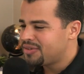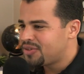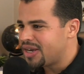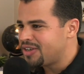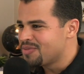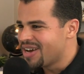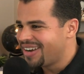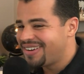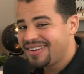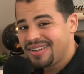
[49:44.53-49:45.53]
thank you, man.
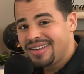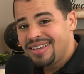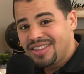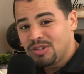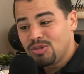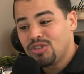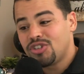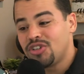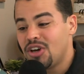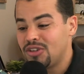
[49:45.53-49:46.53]
This was just
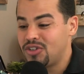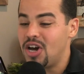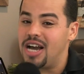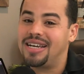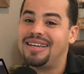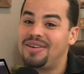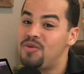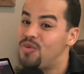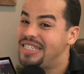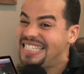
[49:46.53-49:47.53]
another talk
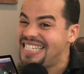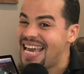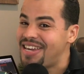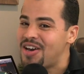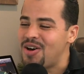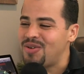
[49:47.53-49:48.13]
with Diego.